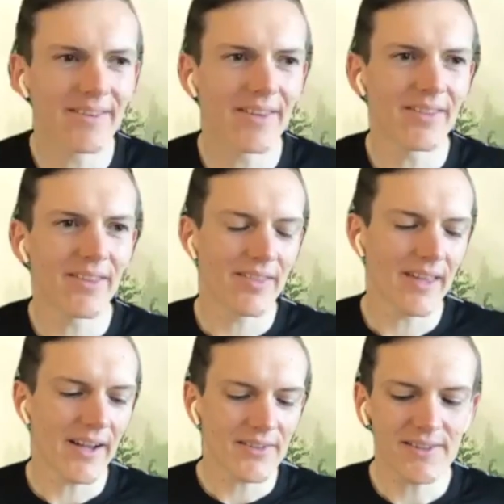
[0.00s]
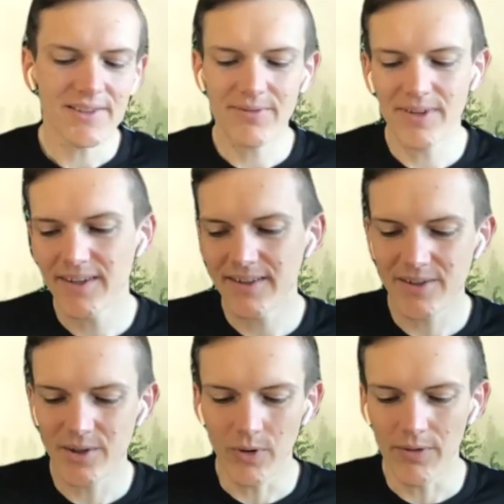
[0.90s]
the thousands of years
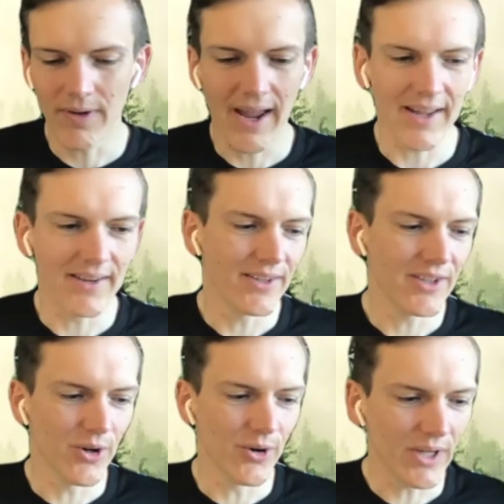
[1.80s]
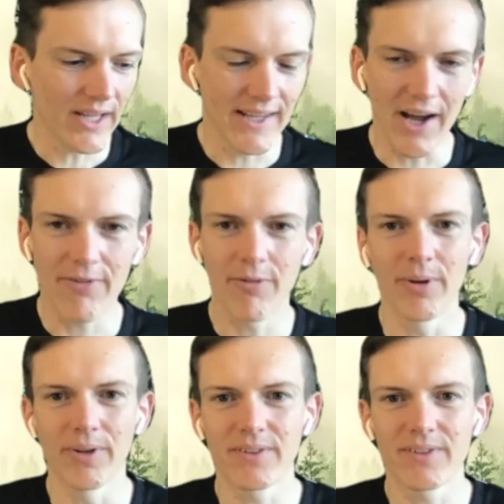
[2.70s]
that we've had, you know,
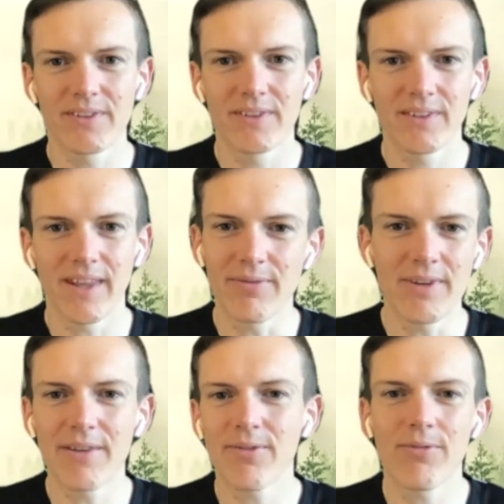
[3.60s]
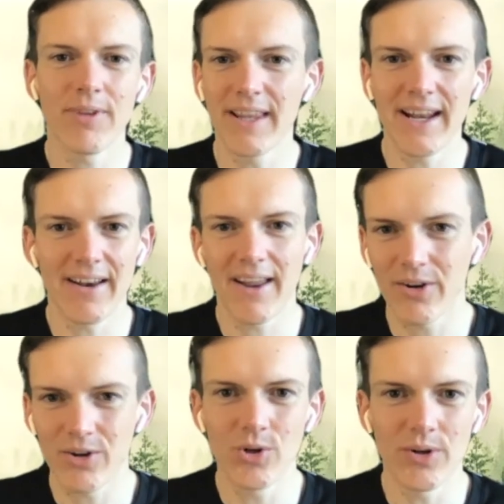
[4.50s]
governments, they've never figured out how
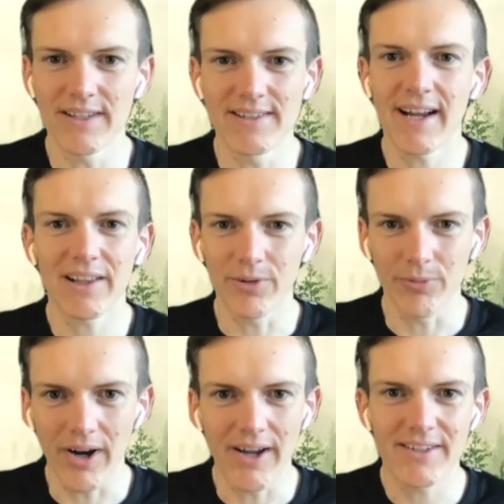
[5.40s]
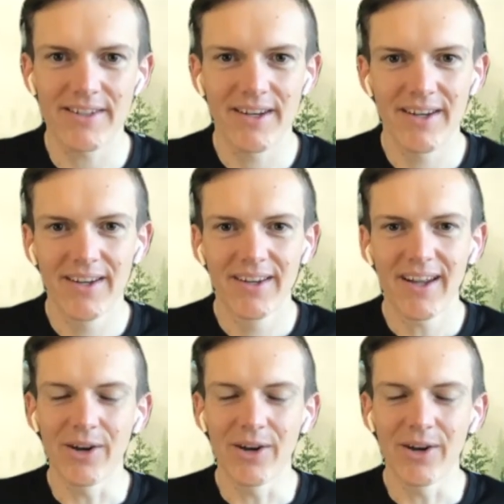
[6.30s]
to do it exactly right. And all